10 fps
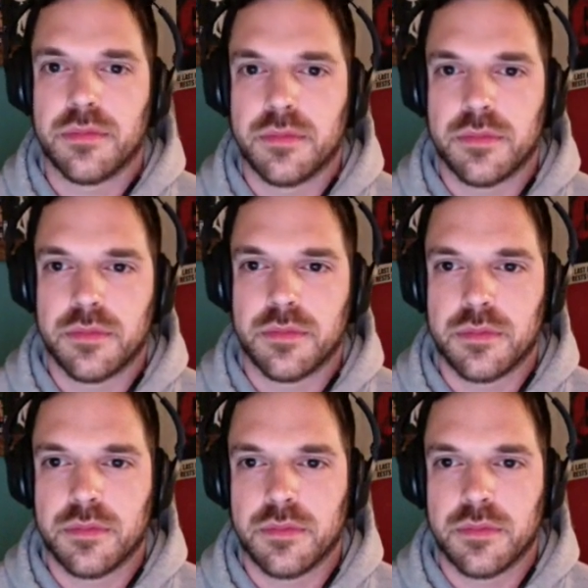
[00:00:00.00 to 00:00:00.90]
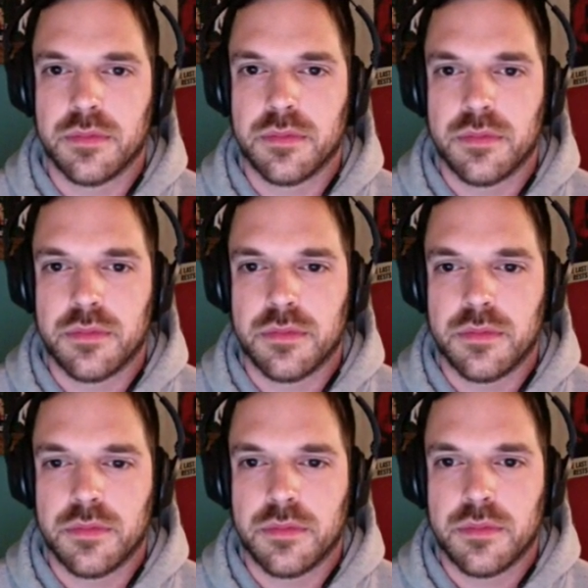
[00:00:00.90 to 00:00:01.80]

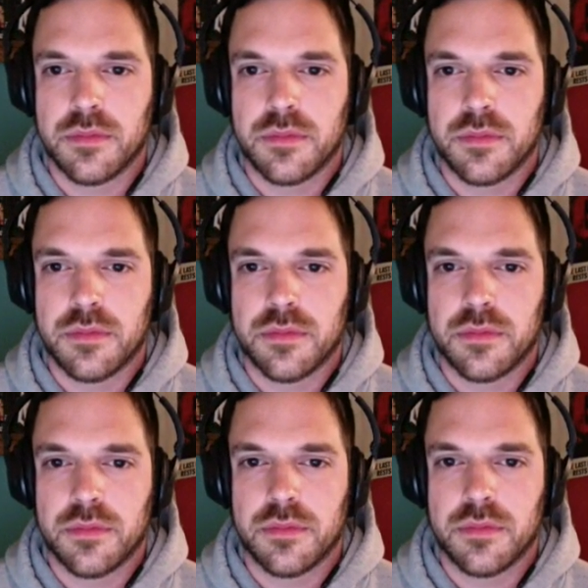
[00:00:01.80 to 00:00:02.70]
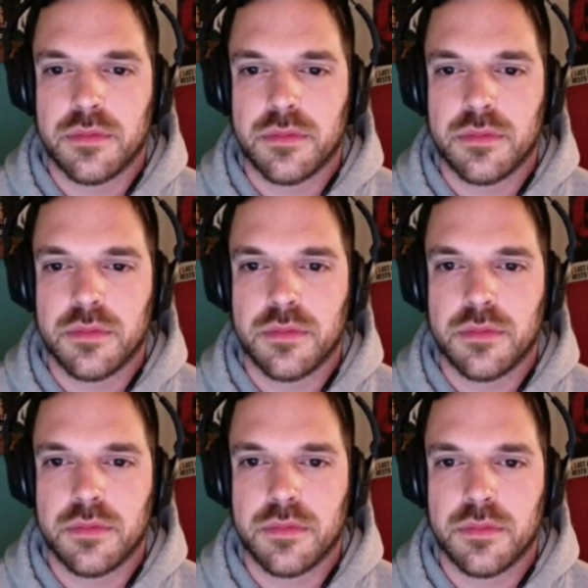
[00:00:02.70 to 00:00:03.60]

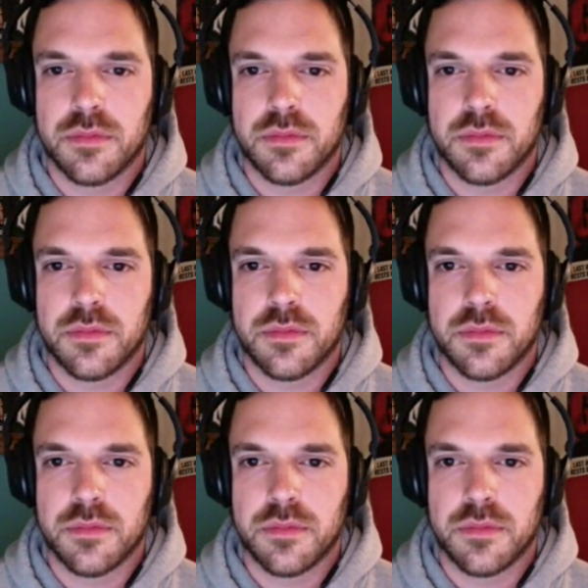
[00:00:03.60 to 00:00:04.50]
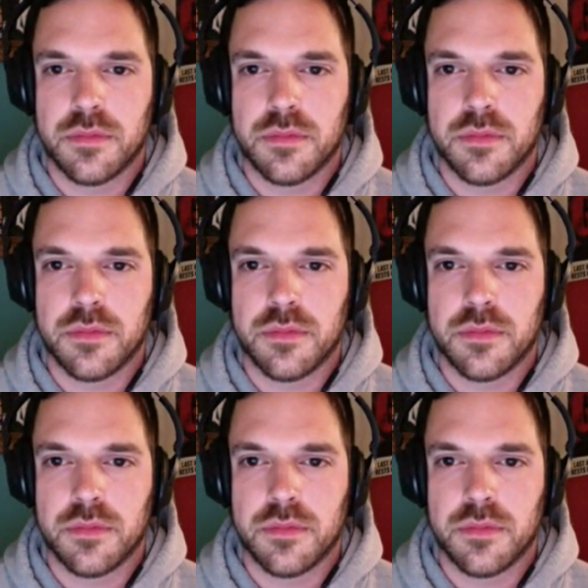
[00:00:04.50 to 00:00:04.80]
[no speech]